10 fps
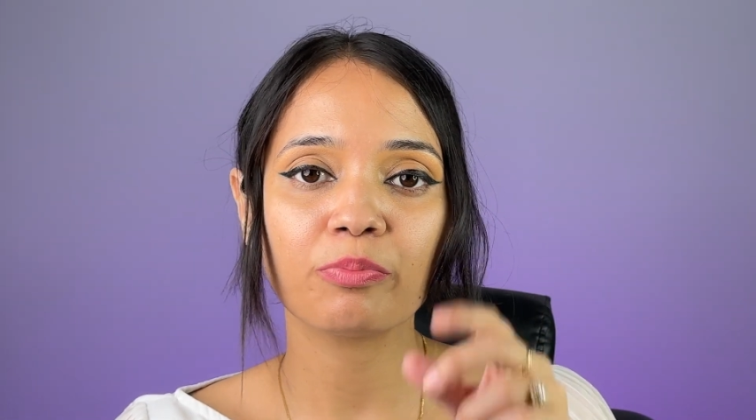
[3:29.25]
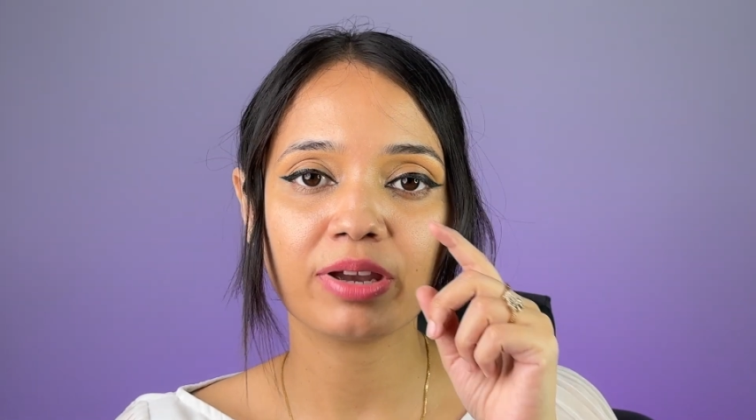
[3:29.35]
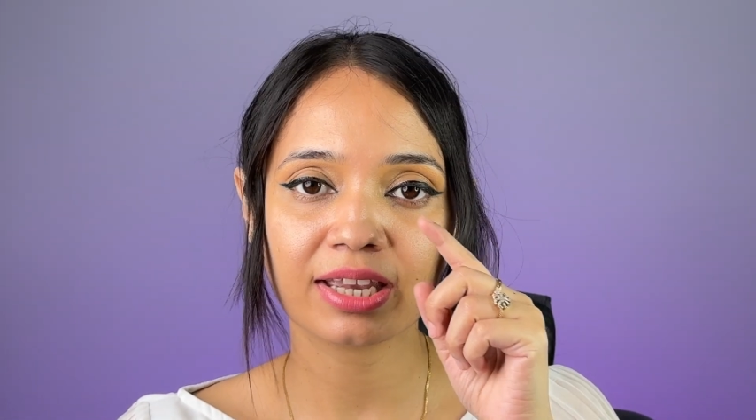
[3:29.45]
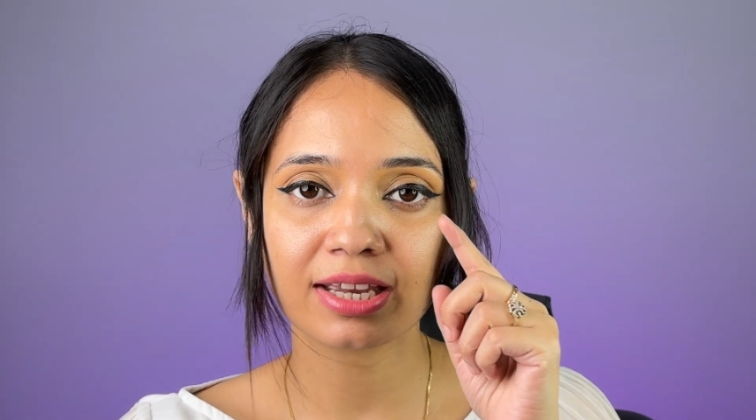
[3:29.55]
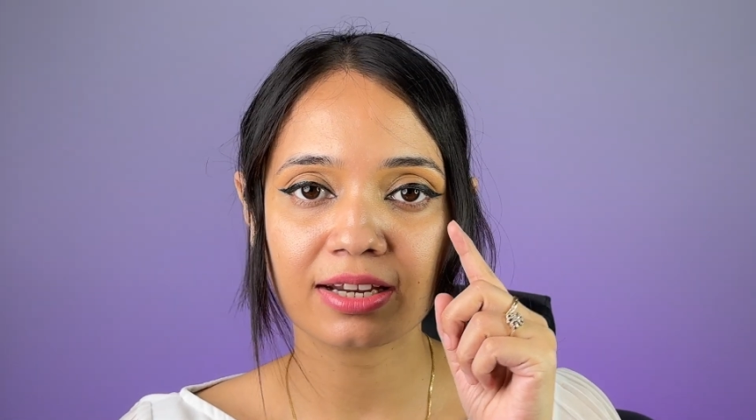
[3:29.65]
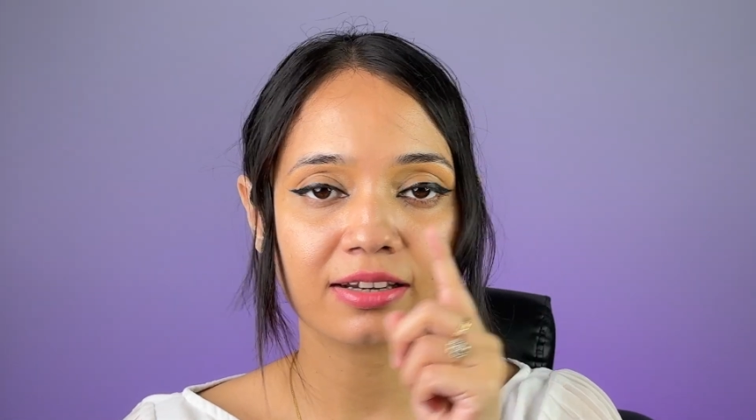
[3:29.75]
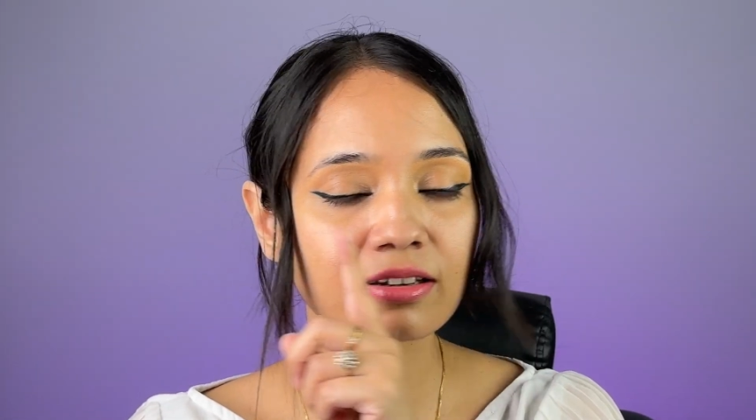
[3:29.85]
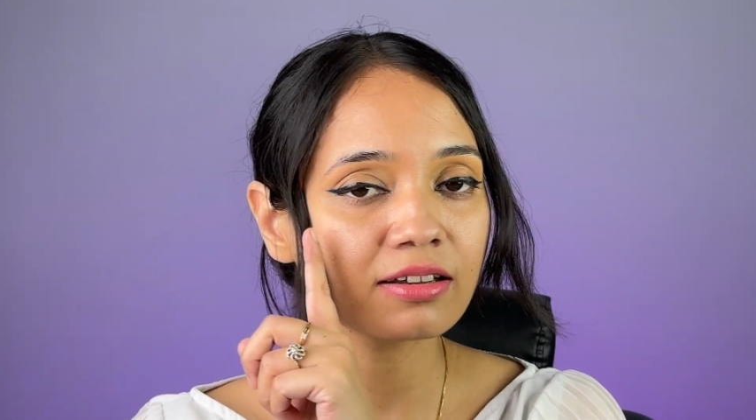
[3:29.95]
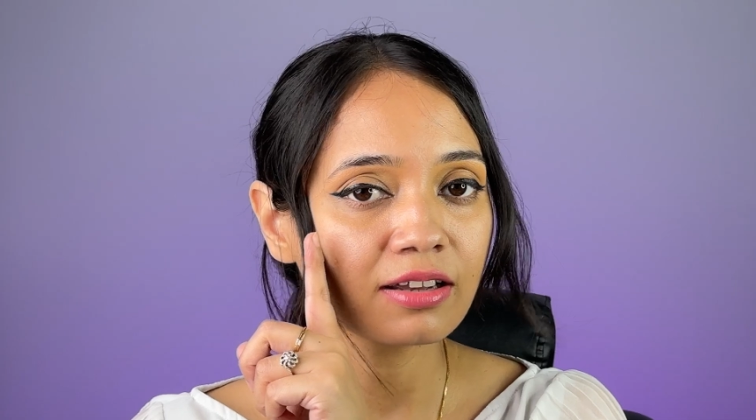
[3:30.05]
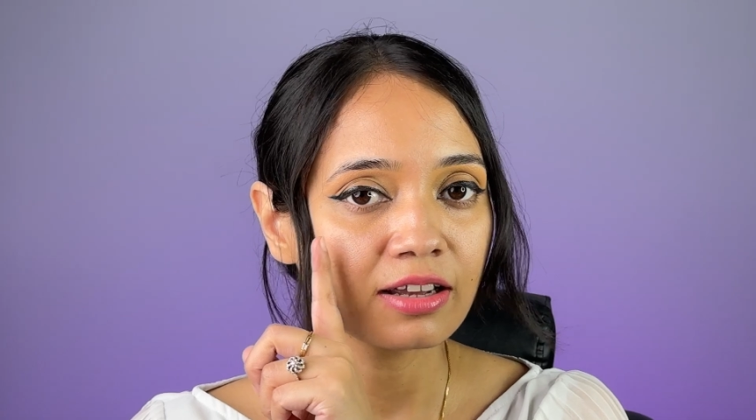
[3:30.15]
make
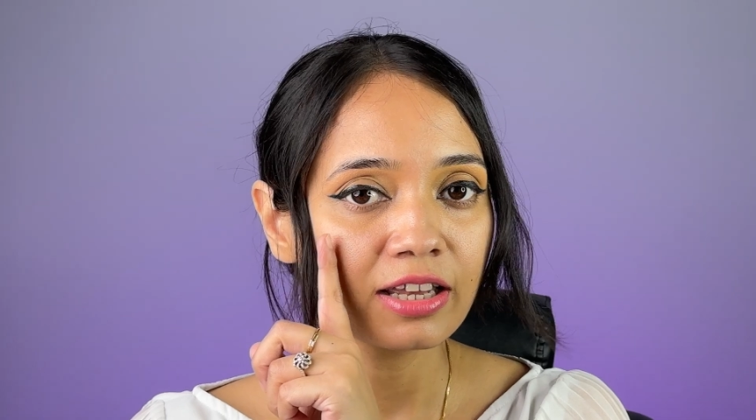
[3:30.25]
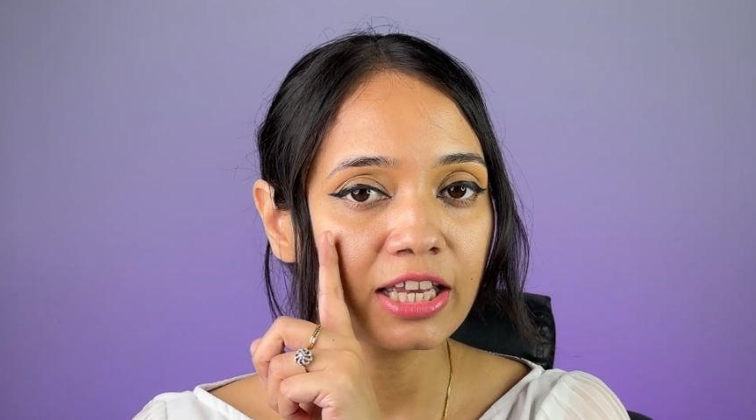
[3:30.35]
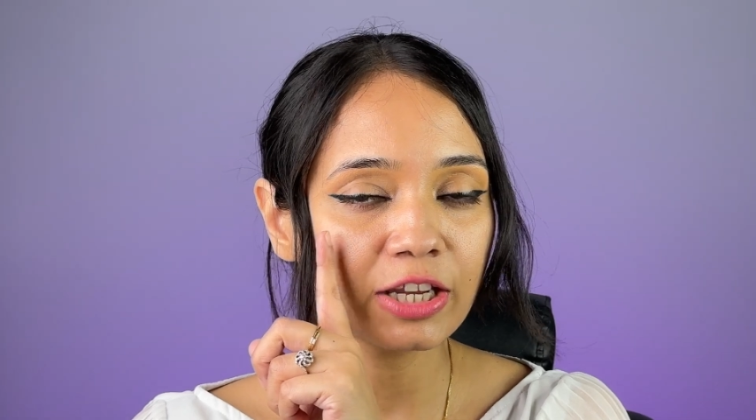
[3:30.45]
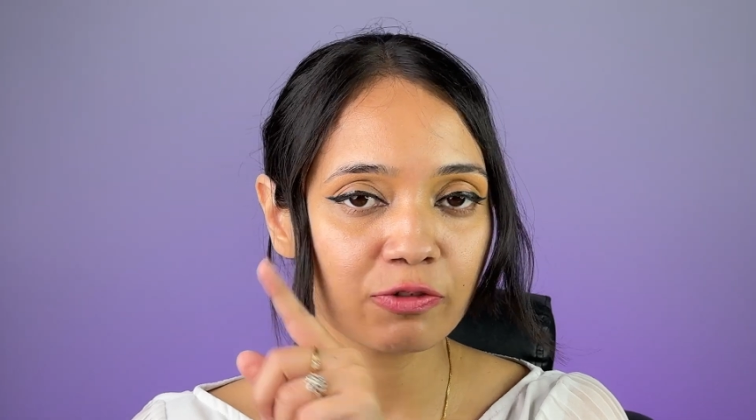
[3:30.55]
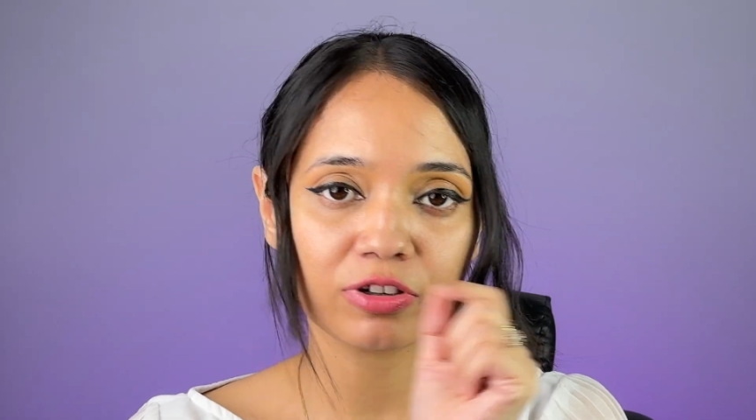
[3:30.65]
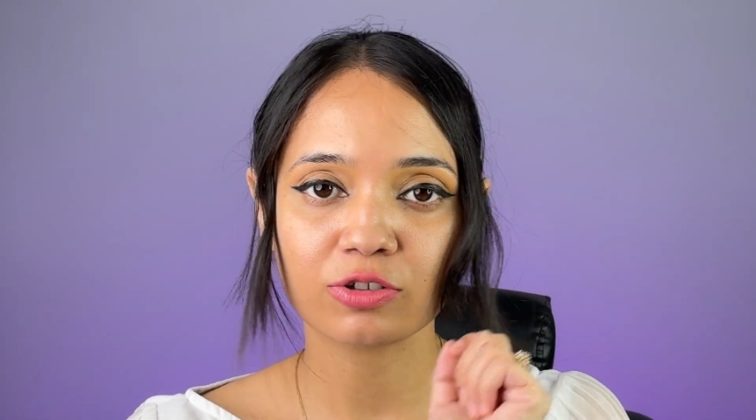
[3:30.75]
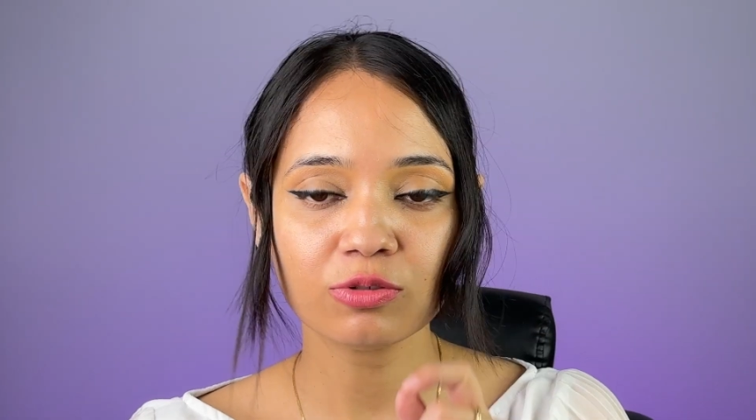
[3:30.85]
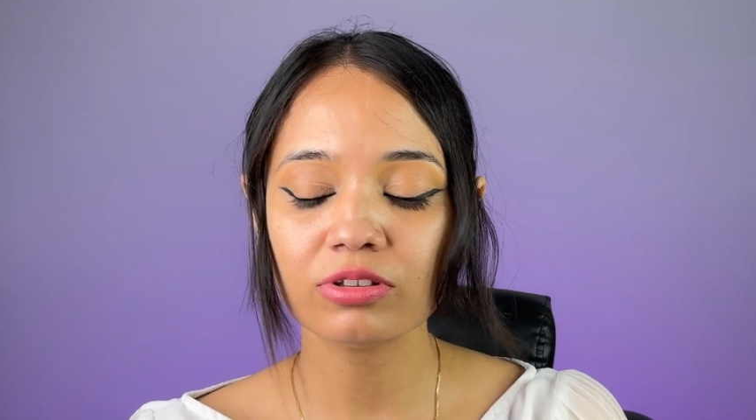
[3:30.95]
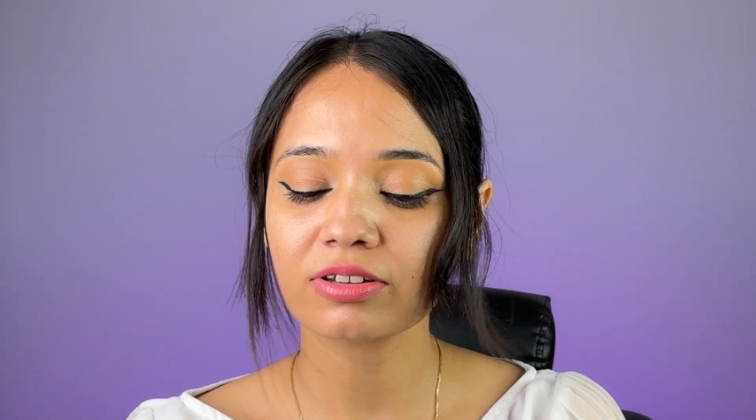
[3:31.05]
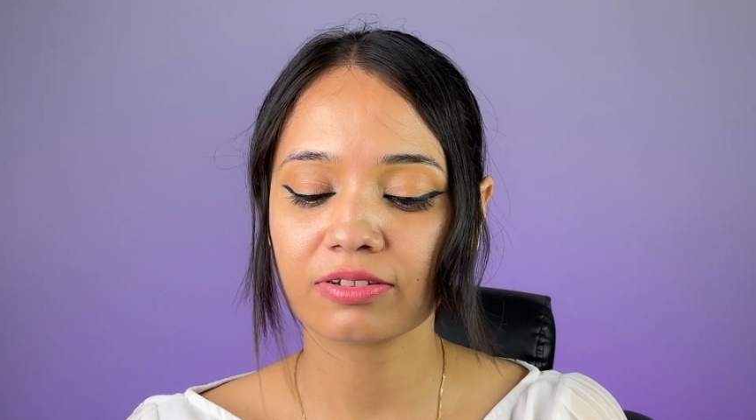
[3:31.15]
it equal
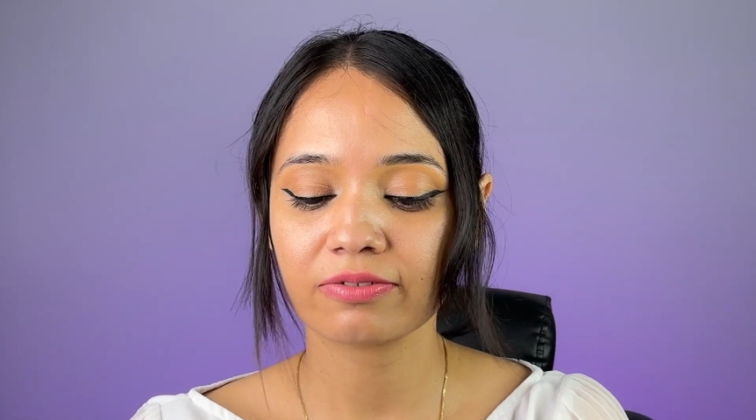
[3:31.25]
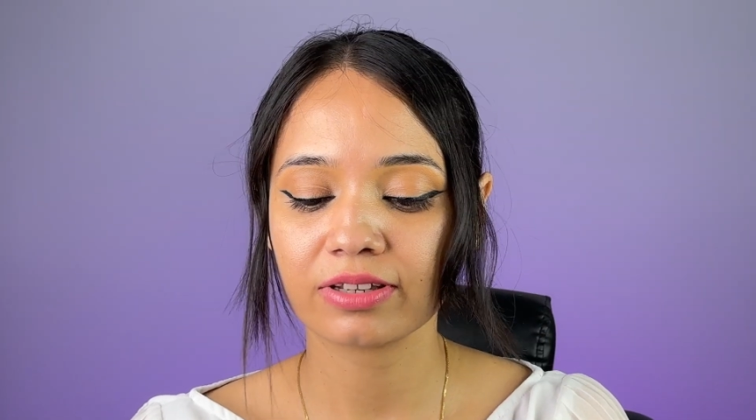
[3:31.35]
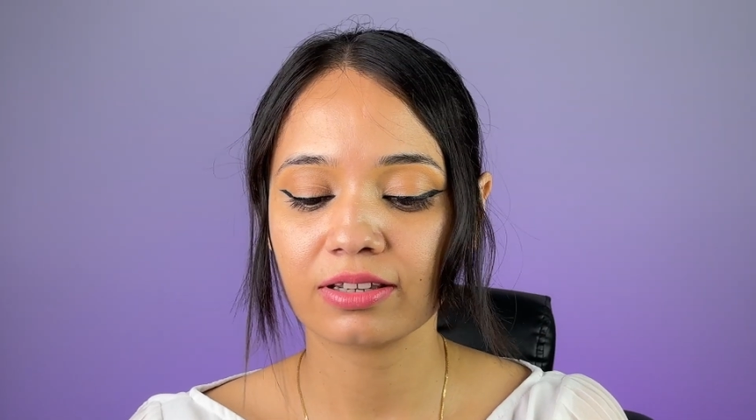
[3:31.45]
to this one.